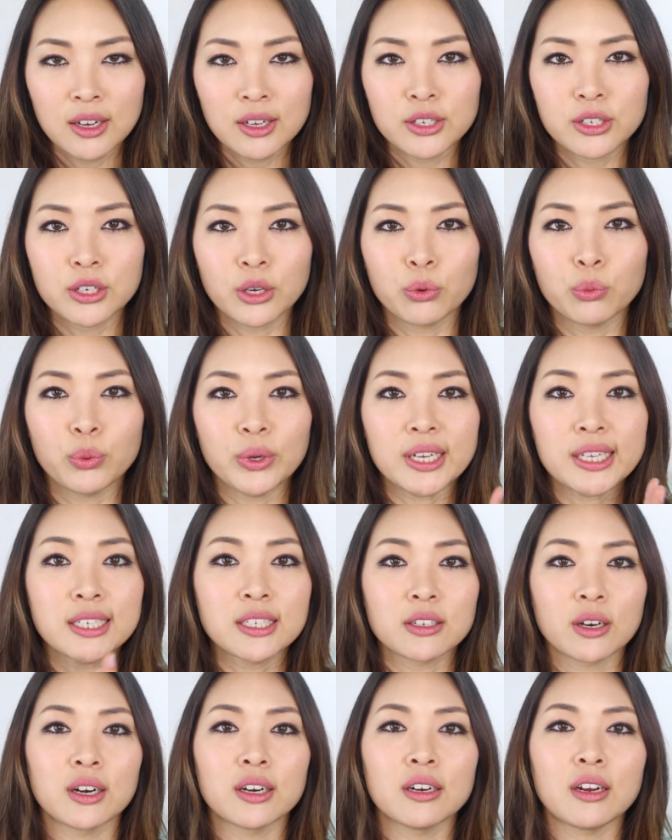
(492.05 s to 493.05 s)
So we
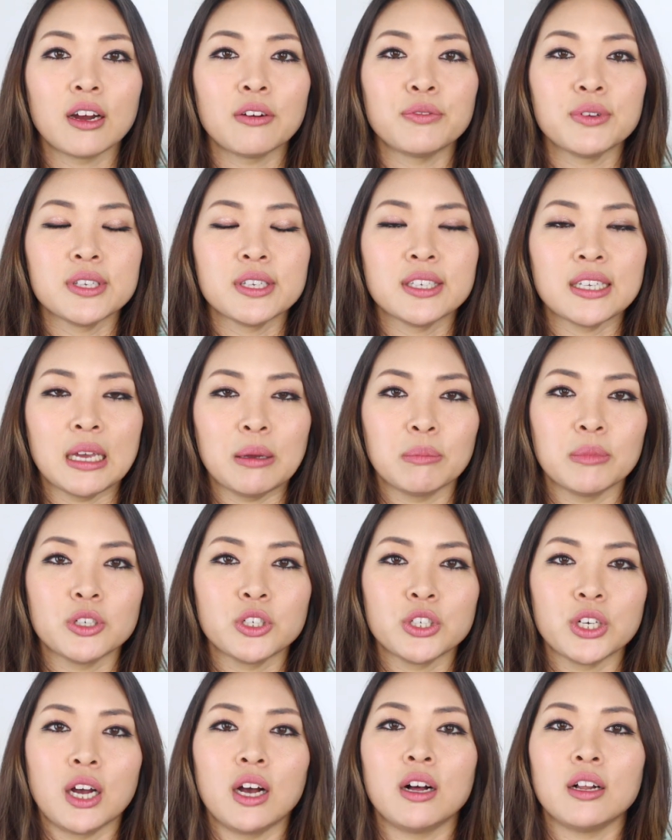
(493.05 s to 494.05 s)
started off in Saint
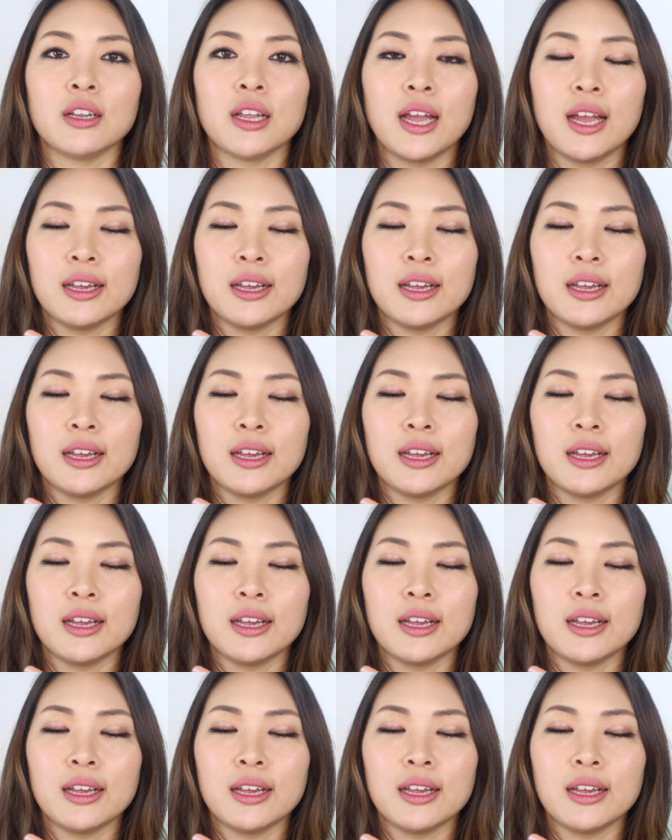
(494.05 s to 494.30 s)
Michel.